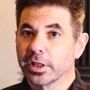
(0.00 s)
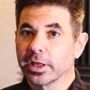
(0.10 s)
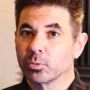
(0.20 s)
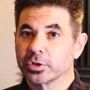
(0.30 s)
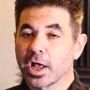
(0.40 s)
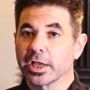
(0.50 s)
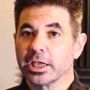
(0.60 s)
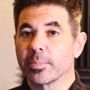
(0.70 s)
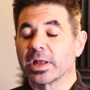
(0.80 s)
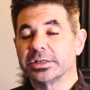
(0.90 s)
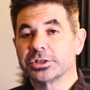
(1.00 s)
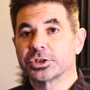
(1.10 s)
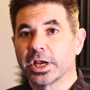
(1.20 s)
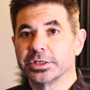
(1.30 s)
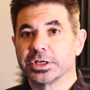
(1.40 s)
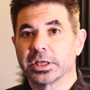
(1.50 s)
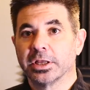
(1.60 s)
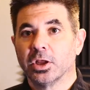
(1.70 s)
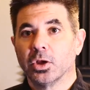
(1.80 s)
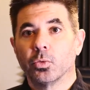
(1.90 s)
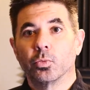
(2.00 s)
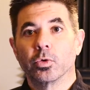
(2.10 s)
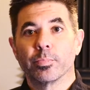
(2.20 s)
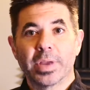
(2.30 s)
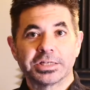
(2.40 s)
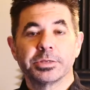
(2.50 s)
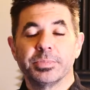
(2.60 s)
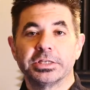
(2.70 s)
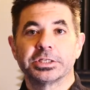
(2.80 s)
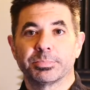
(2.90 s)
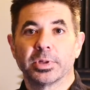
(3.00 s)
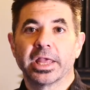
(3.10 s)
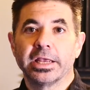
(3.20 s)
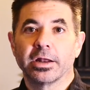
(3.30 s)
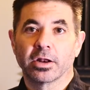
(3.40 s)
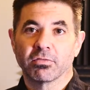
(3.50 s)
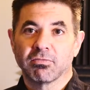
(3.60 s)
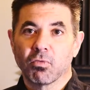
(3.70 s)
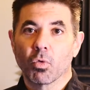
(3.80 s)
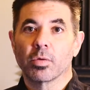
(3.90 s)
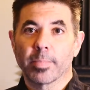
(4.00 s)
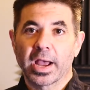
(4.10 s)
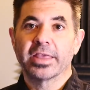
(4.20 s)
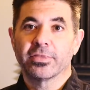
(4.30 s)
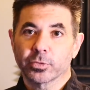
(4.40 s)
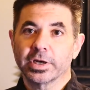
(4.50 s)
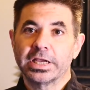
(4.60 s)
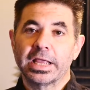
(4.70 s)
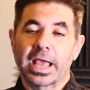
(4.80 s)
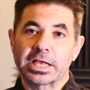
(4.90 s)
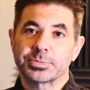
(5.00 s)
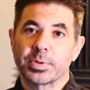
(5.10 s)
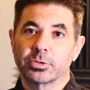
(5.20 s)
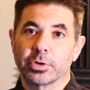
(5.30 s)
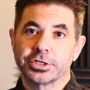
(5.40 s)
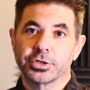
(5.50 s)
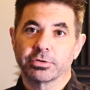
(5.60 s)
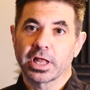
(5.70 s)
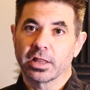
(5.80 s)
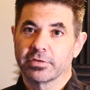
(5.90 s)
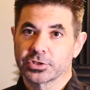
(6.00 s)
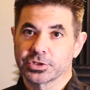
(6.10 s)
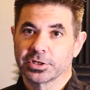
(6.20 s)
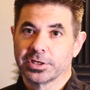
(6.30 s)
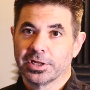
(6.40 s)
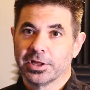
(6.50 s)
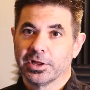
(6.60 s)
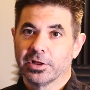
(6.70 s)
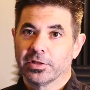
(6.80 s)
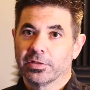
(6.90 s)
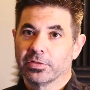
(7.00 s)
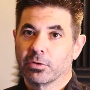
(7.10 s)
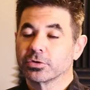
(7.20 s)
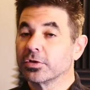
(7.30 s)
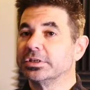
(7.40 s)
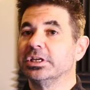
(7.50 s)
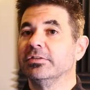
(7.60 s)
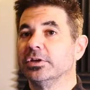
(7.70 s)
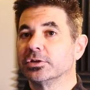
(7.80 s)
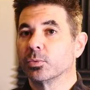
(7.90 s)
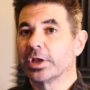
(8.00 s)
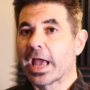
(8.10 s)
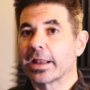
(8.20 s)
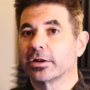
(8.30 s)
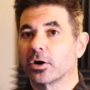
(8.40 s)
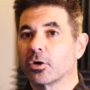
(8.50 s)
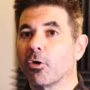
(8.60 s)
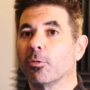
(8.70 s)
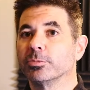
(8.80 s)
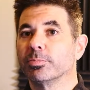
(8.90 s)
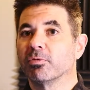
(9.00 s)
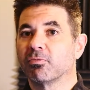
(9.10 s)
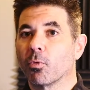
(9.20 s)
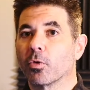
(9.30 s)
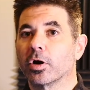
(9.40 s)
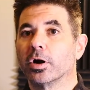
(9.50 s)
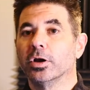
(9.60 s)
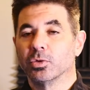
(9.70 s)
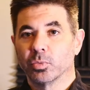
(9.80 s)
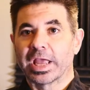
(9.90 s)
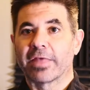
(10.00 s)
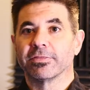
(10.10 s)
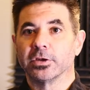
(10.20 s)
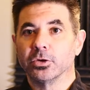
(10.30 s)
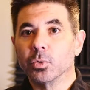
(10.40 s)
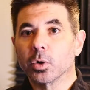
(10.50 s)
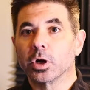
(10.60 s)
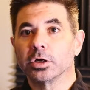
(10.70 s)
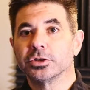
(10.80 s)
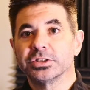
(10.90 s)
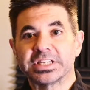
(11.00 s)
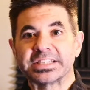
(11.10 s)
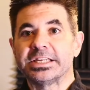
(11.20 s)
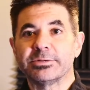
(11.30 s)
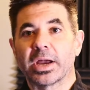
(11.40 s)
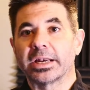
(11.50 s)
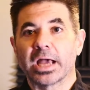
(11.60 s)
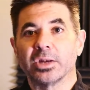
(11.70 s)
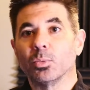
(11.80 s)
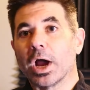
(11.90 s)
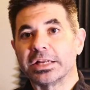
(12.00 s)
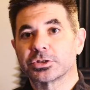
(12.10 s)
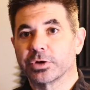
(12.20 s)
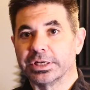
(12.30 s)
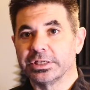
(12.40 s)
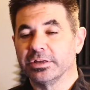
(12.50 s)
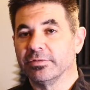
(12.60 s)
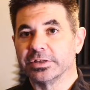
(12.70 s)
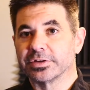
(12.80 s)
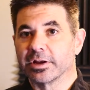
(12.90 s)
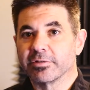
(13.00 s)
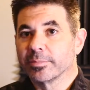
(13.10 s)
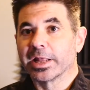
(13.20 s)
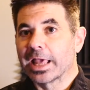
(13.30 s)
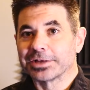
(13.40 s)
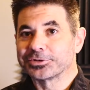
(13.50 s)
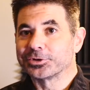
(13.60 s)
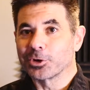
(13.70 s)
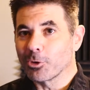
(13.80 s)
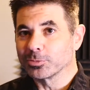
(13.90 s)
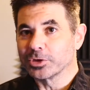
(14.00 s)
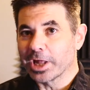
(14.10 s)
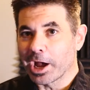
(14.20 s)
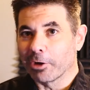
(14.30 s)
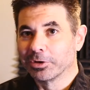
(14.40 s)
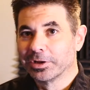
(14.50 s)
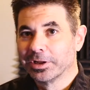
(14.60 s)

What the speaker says: that we're talking about digitizing, were meant to be displayed on a 4:3 aspect ratio television. Those are the TVs that we had in our homes before we got the newer 16:9 widescreen TVs that everybody has in their homes now.